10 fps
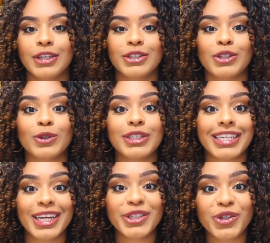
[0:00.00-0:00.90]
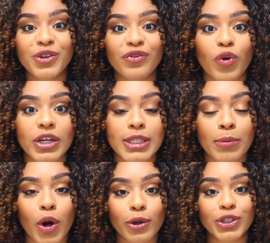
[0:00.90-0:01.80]
So stay tuned for
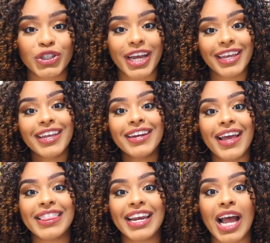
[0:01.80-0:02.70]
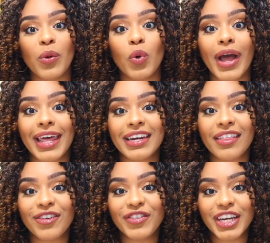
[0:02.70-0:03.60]
tomorrow's check-in, and then I will
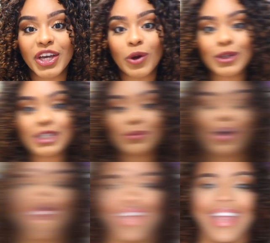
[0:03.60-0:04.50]
end the video tomorrow.